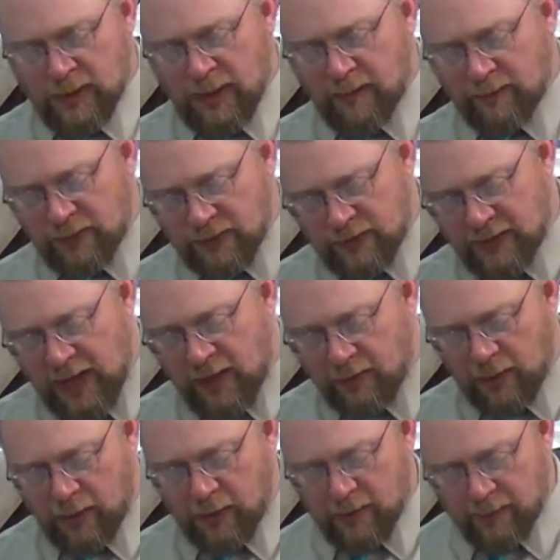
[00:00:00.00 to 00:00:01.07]
of the stout
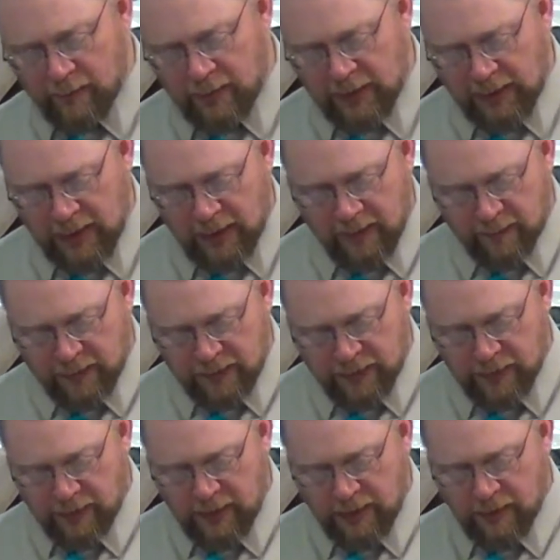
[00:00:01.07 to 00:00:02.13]
heart of the king of
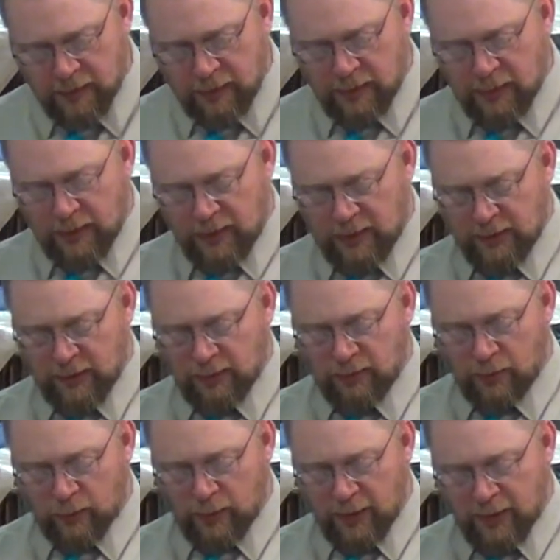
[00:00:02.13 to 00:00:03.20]
Assyria and the
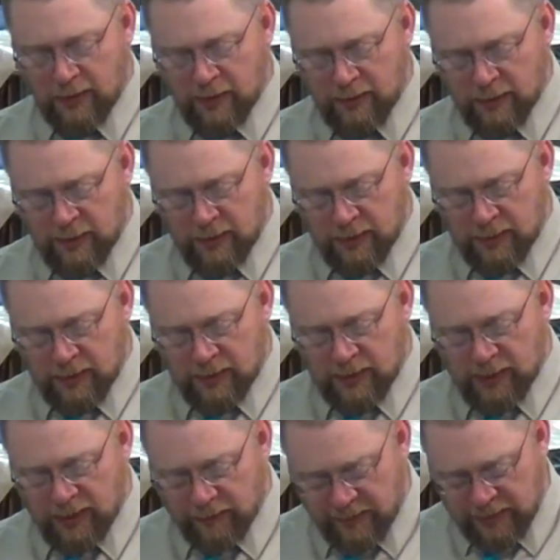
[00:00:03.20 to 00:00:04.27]
glory
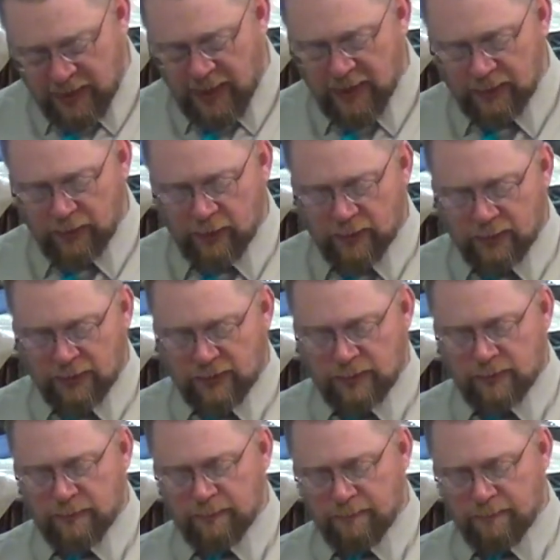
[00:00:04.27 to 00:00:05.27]
of his high looks.